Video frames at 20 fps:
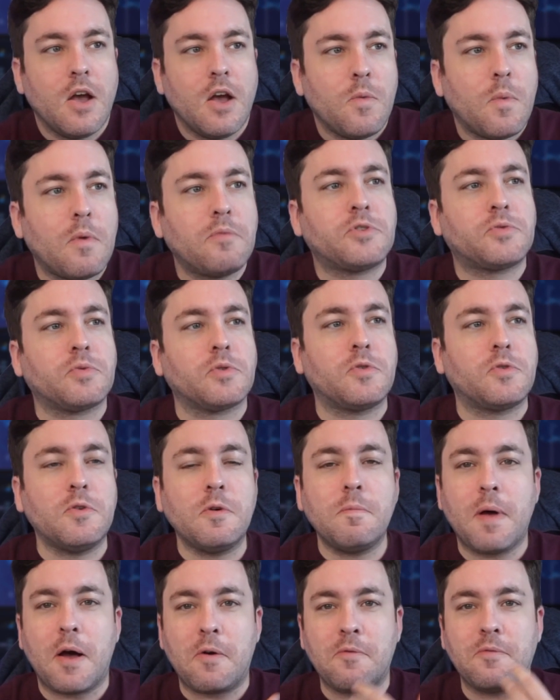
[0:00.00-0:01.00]
What was real cool
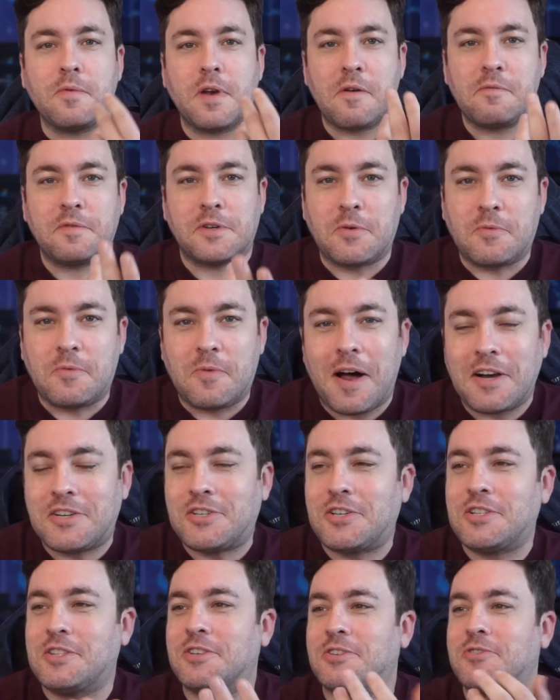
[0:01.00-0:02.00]
about when I was
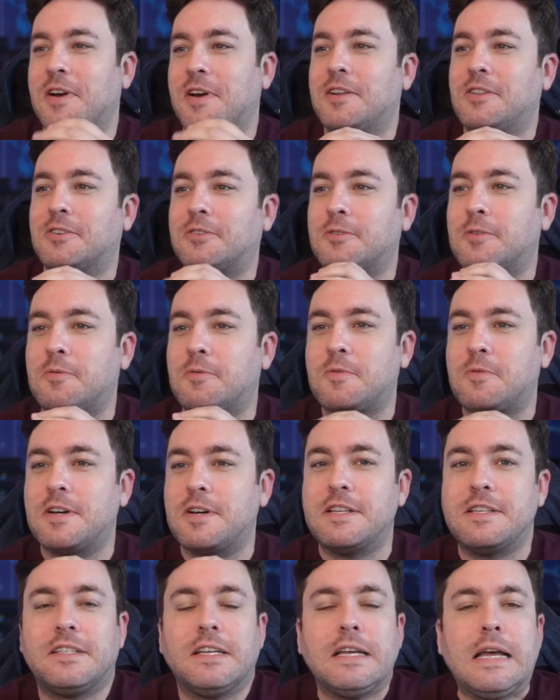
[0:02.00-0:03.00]
watching the trailer
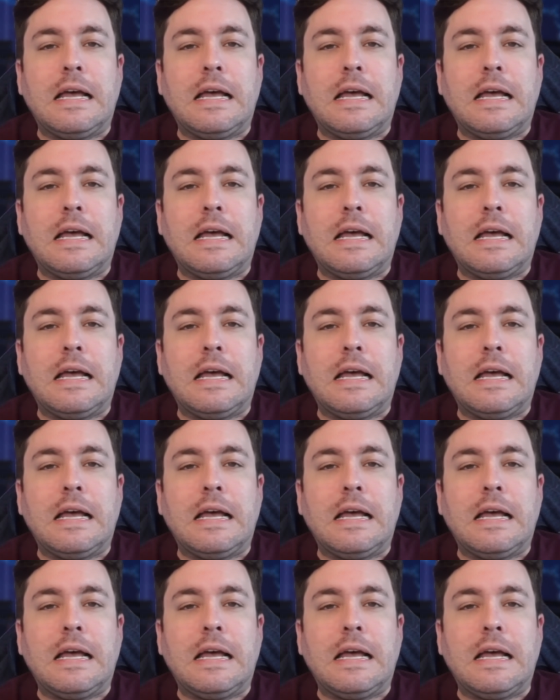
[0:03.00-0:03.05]
was